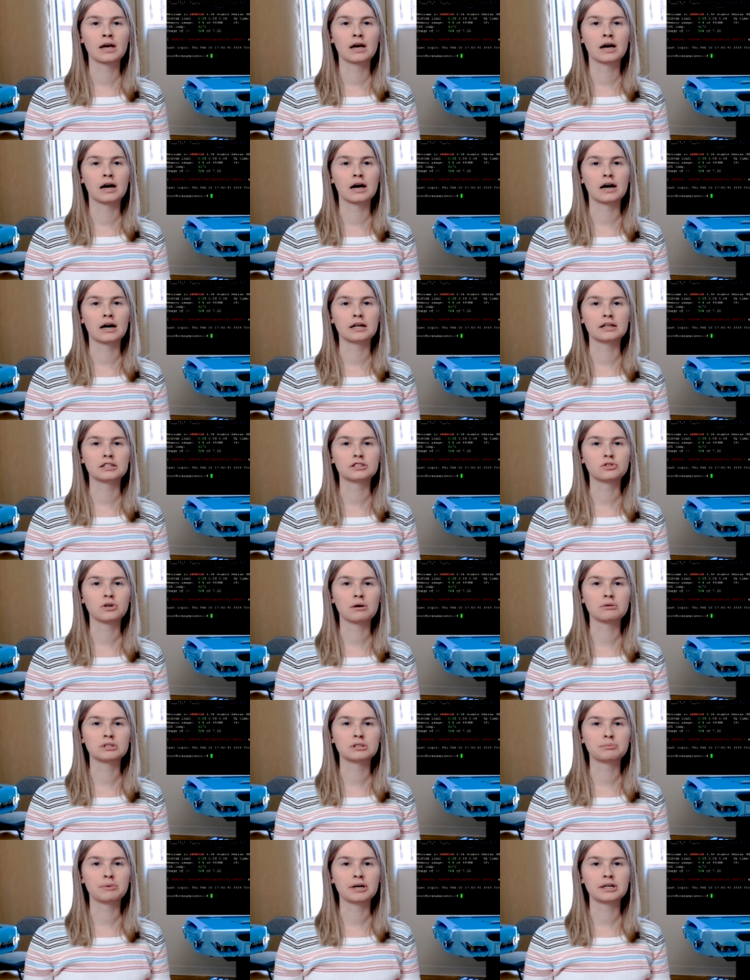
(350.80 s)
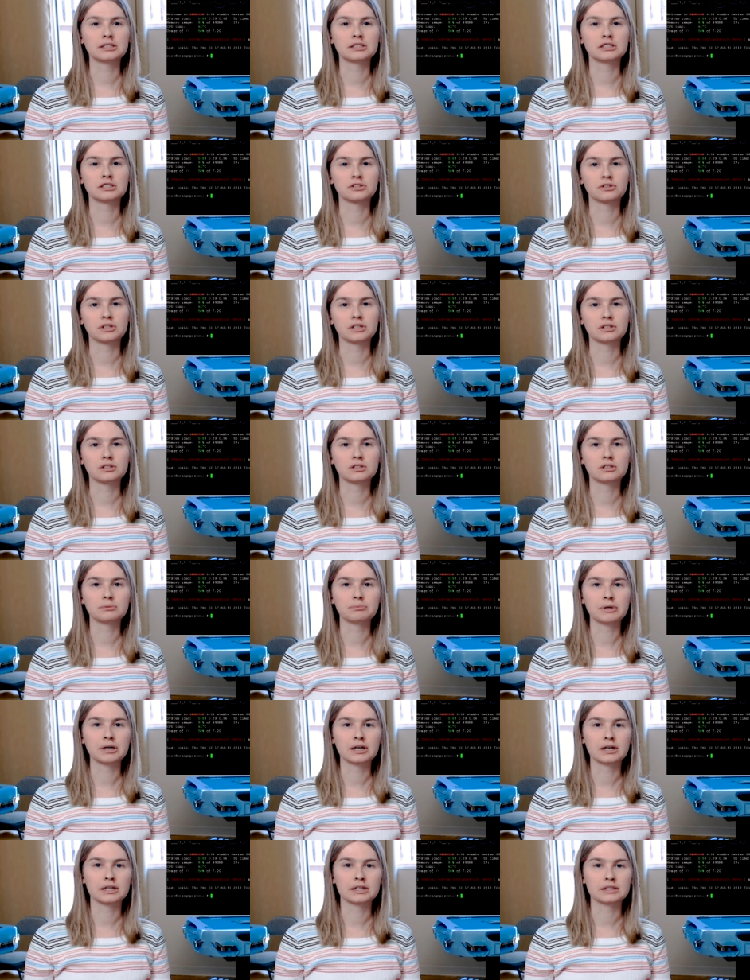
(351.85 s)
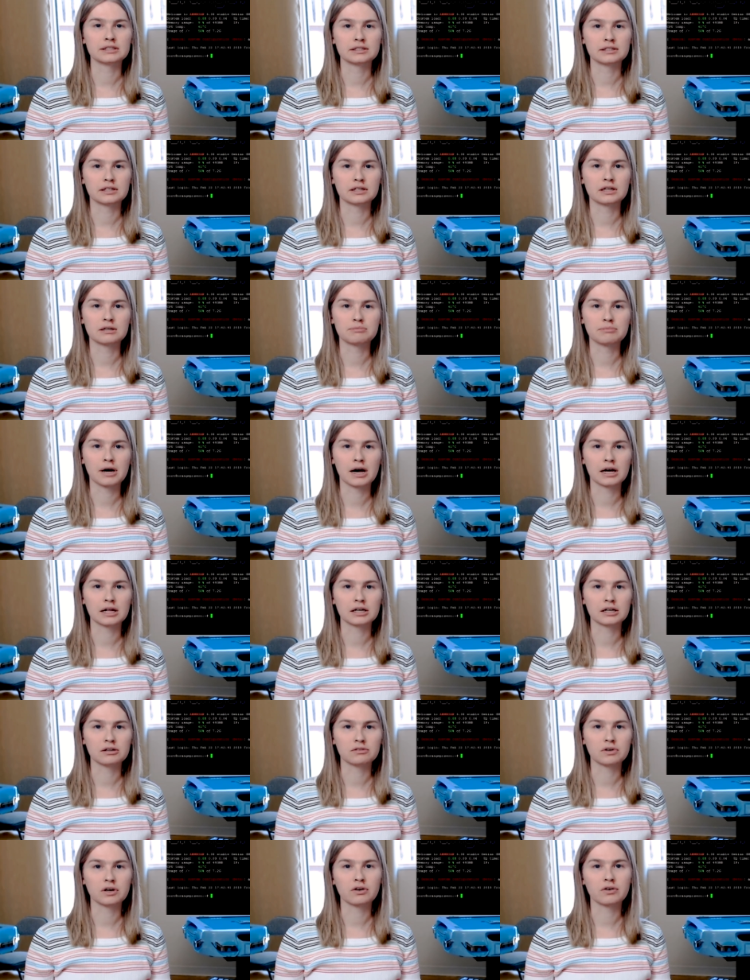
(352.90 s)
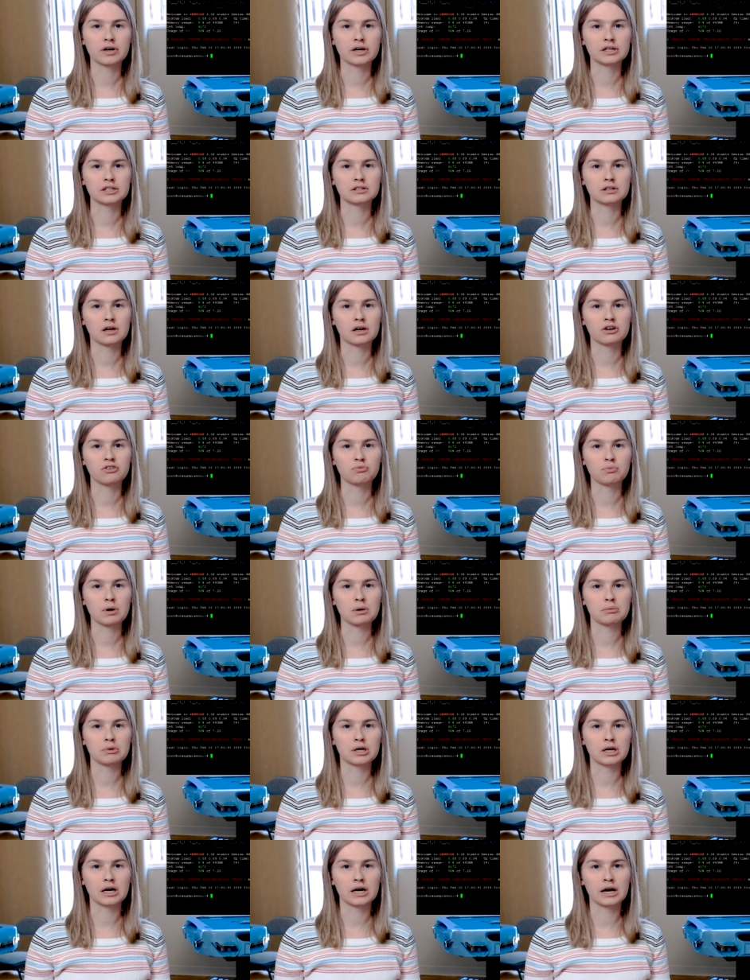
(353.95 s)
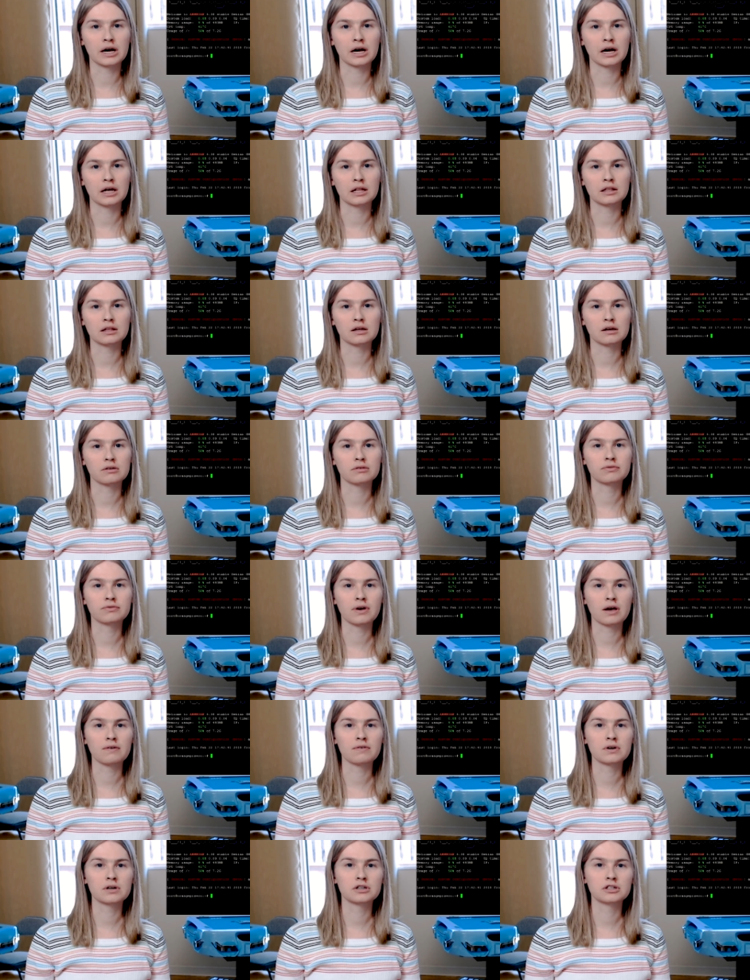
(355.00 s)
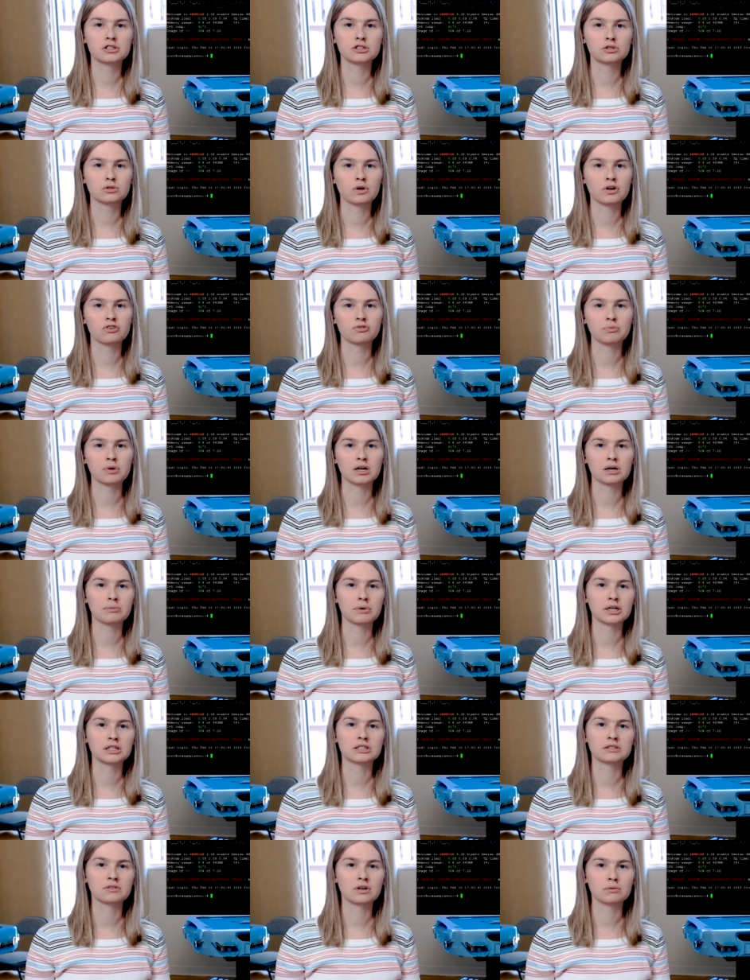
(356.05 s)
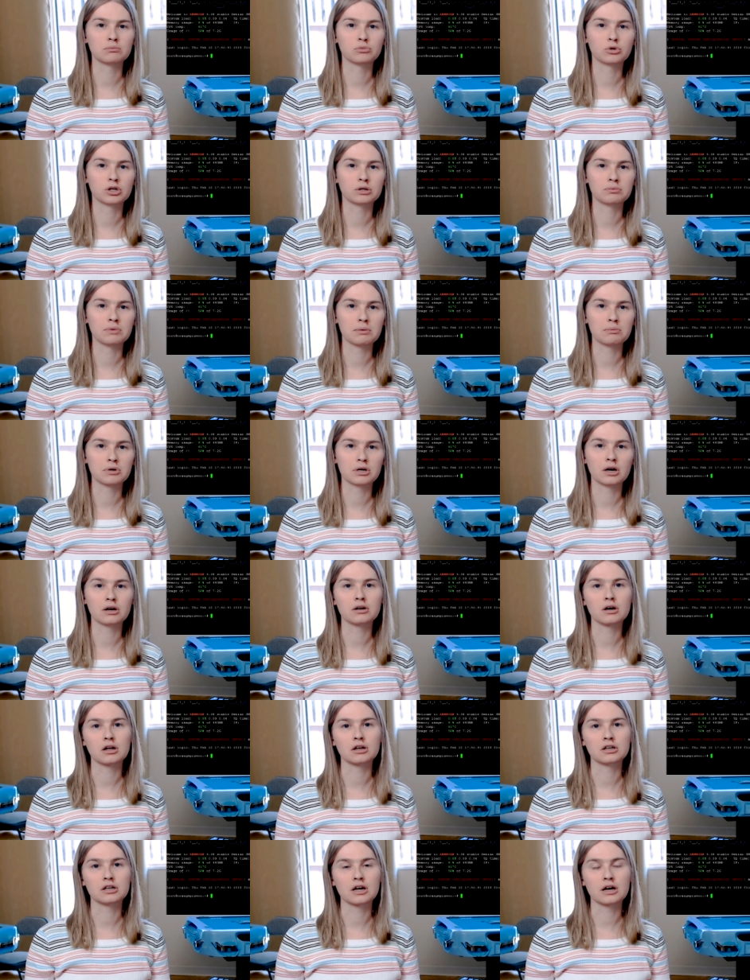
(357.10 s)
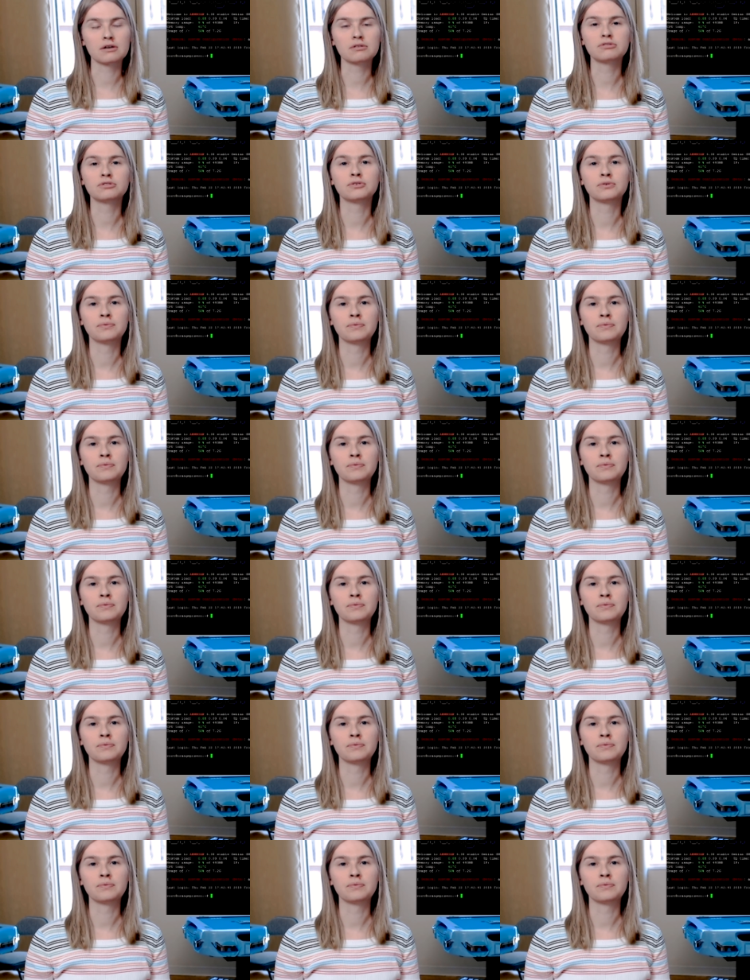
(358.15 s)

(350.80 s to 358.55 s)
The swap space is critical because the compiling requires a lot of memory, and the 512 megabytes of onboard memory are not enough.